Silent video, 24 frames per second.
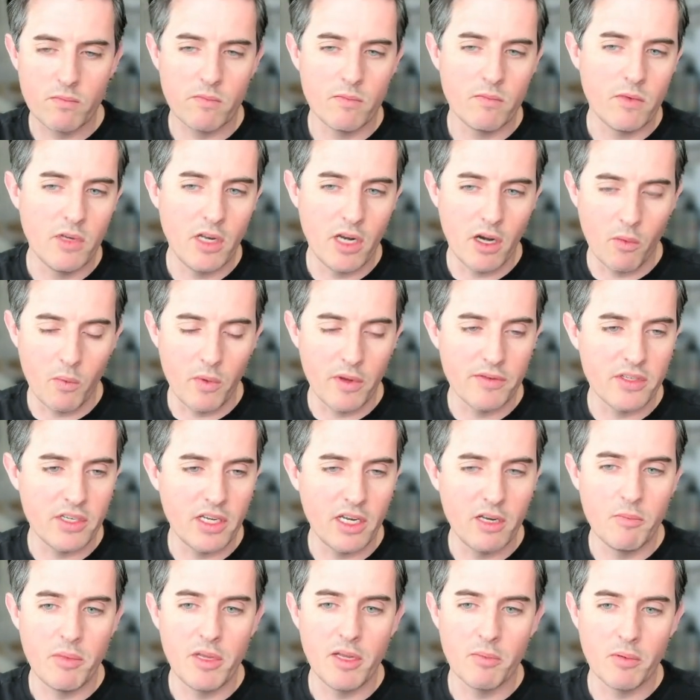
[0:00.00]
we've
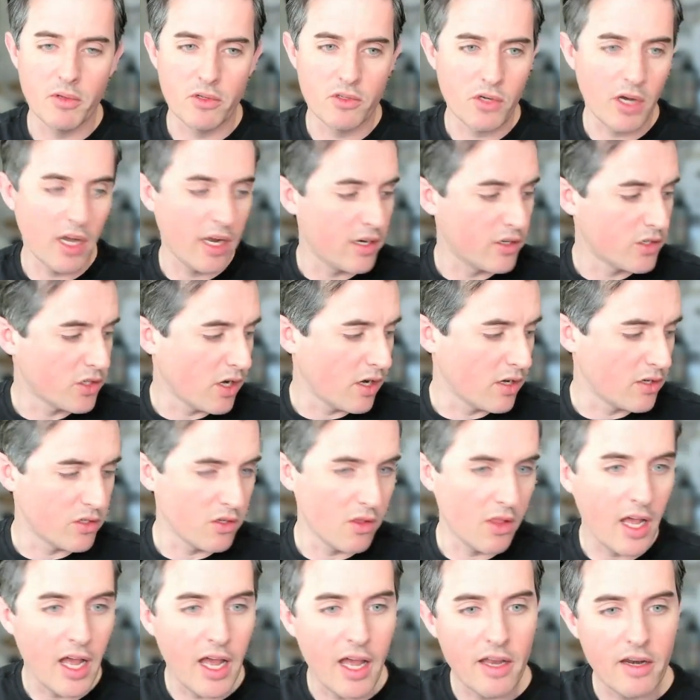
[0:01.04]
seen people try to charge a
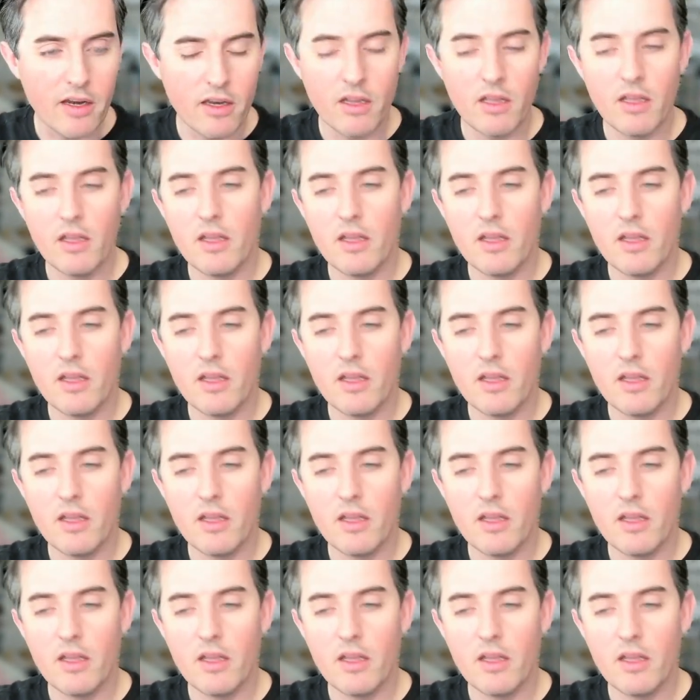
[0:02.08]
lot.